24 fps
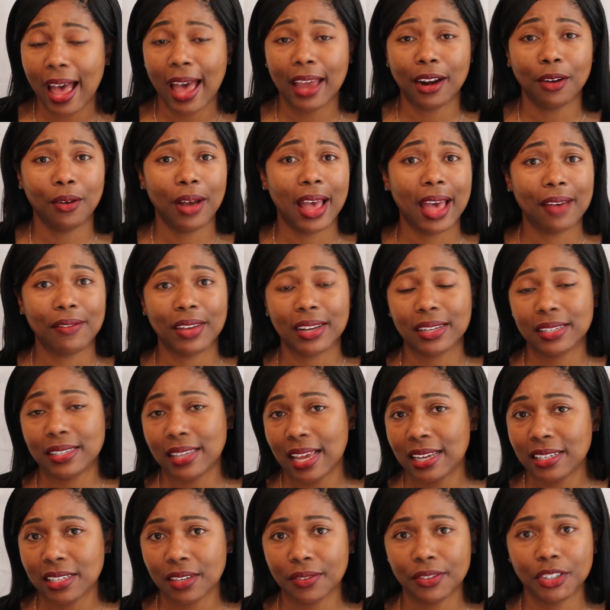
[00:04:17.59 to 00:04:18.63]
I don't have
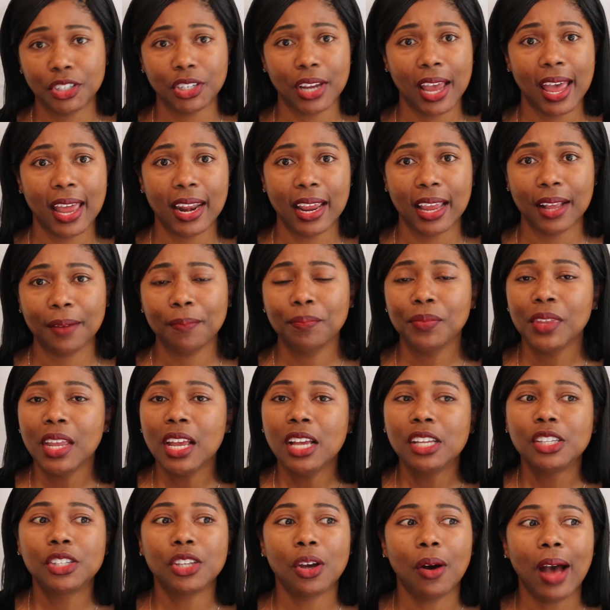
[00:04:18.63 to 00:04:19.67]
excessive shedding.
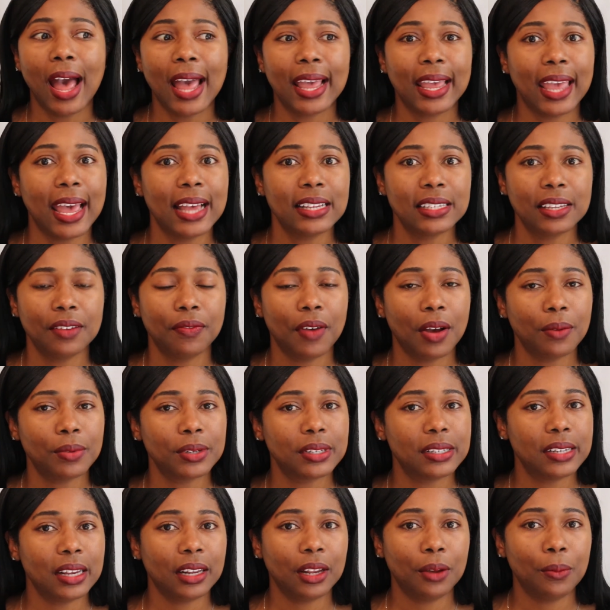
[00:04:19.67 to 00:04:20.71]
So I guess if I
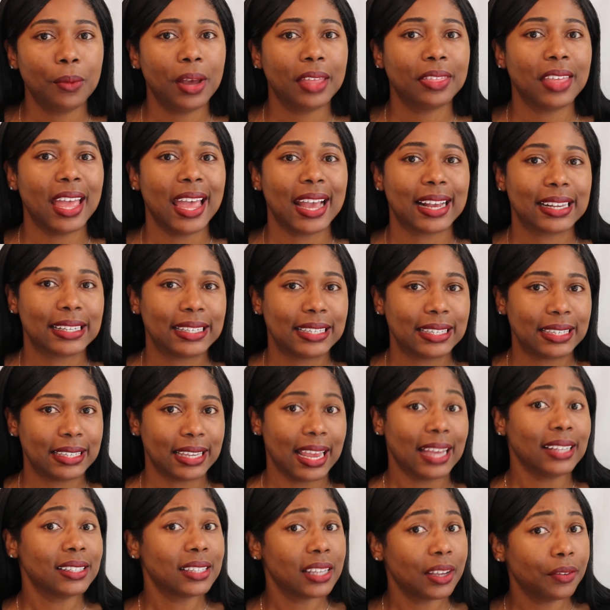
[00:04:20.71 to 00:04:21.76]
was dealing with
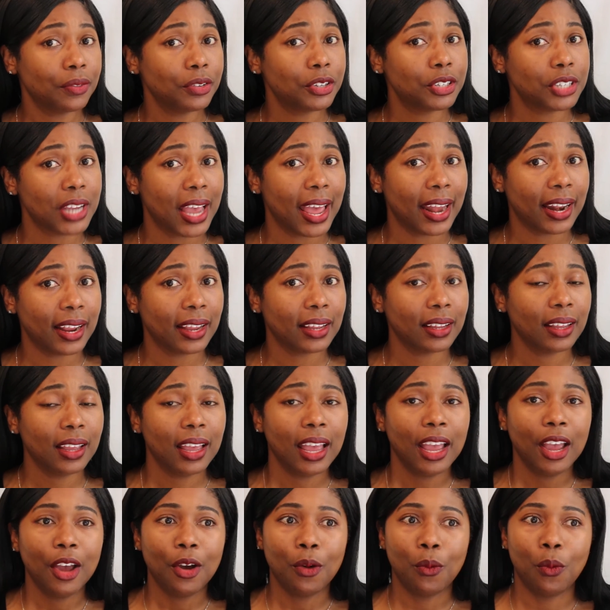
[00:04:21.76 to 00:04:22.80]
excessive shedding,
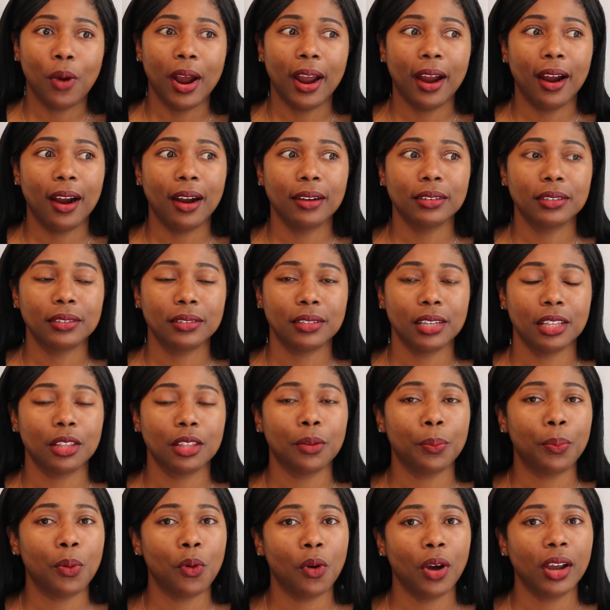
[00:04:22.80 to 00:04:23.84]
where to
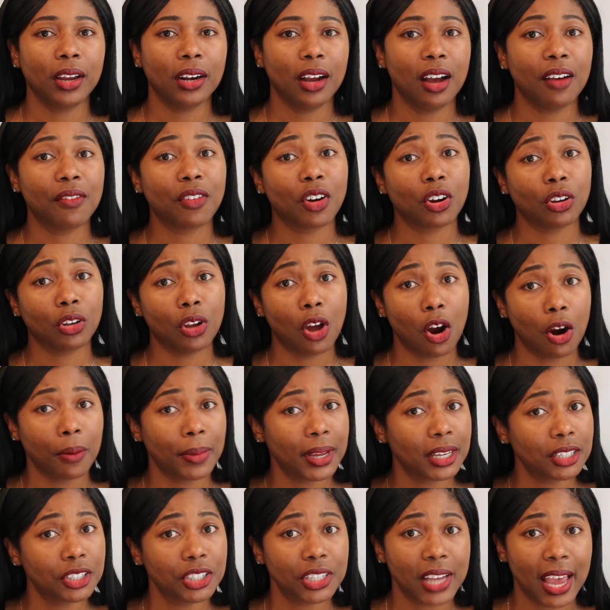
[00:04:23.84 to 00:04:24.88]
the point of
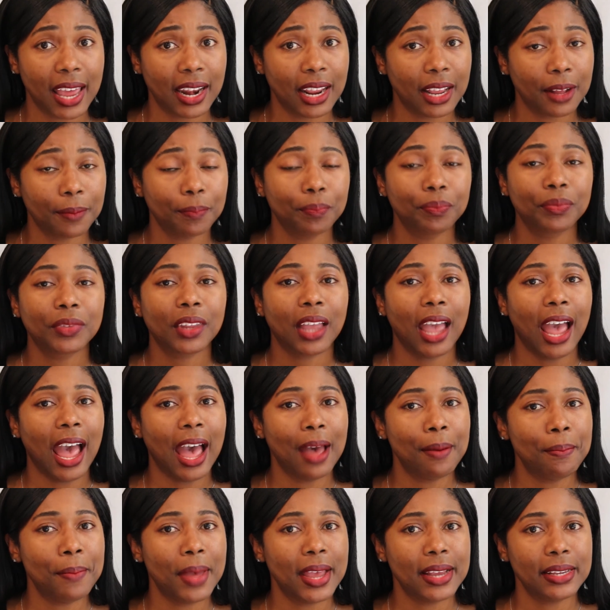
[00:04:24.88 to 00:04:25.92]
alarming shedding,
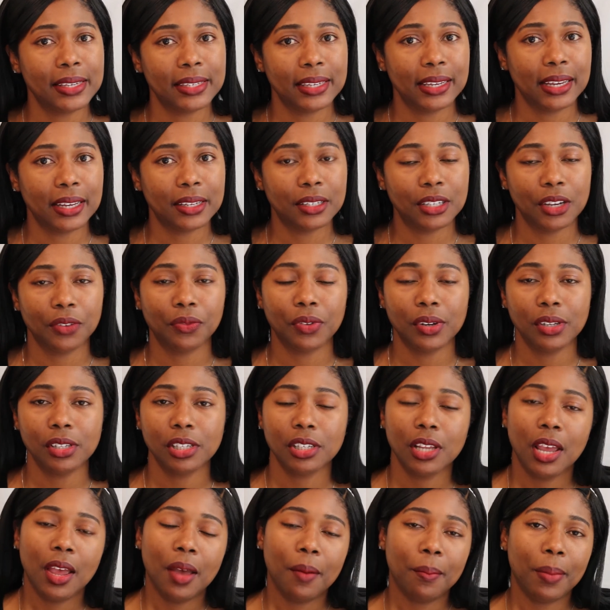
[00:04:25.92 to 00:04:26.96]
I may see a
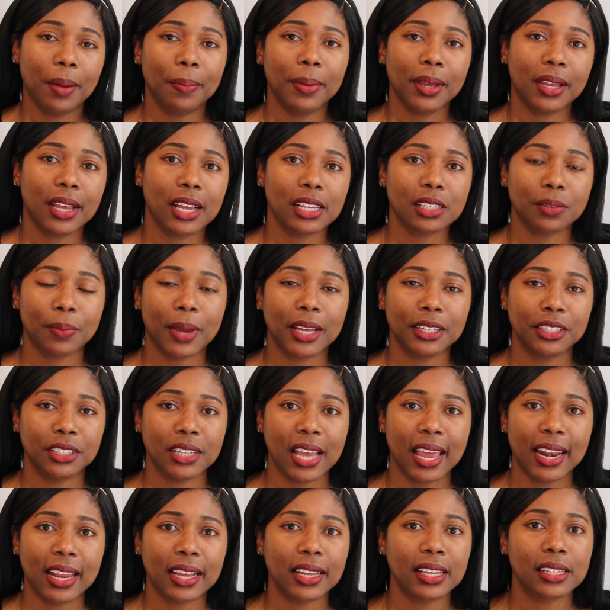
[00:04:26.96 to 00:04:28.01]
difference. But because my
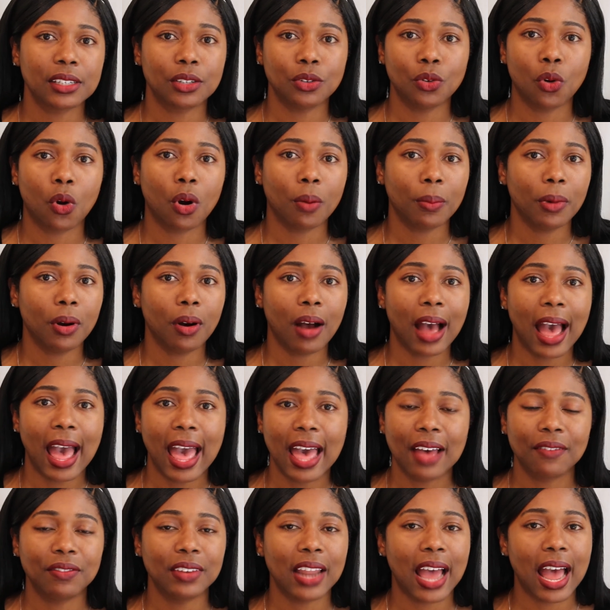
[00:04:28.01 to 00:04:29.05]
shedding is normal, I
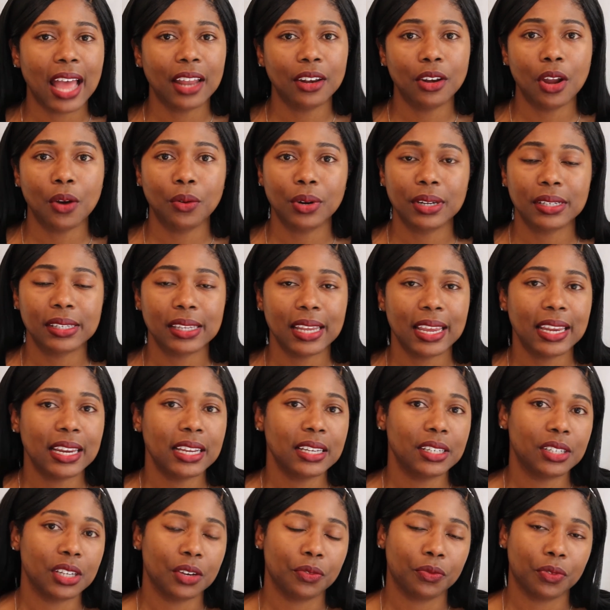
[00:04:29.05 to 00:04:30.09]
have not noticed
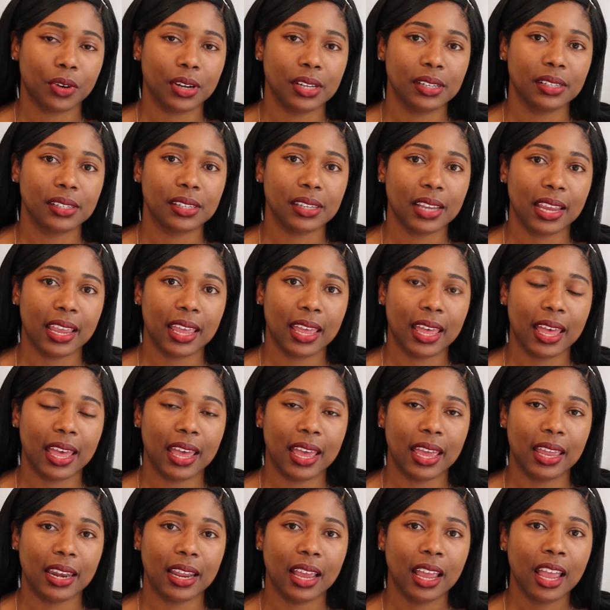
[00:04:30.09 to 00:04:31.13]
any difference
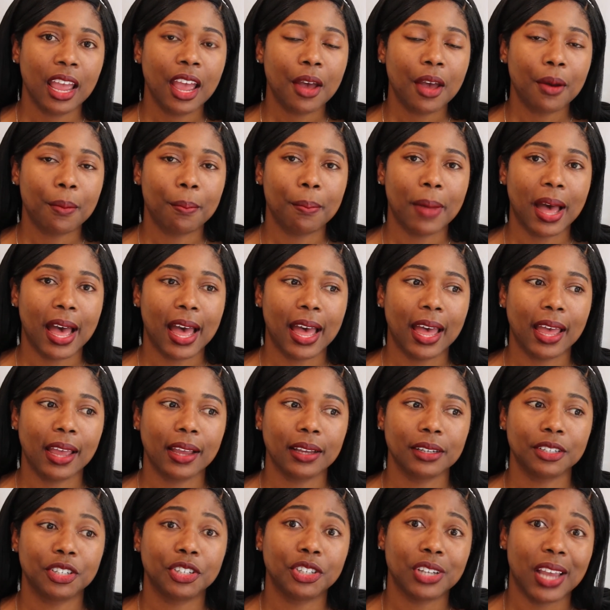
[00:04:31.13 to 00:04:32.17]
in
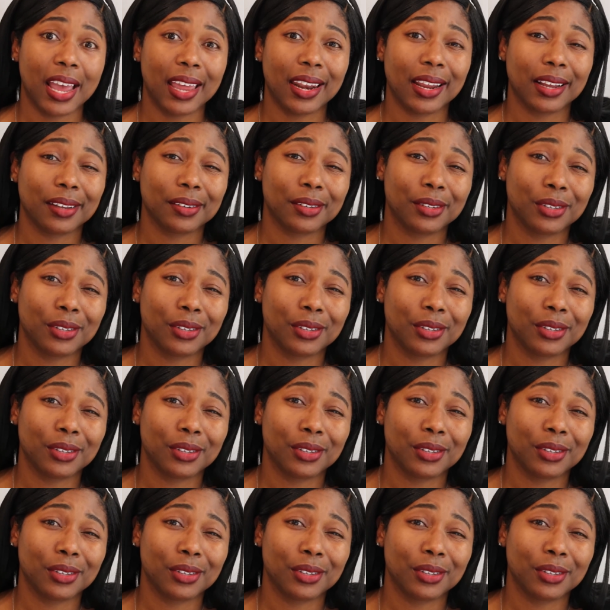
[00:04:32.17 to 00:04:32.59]
my shedding.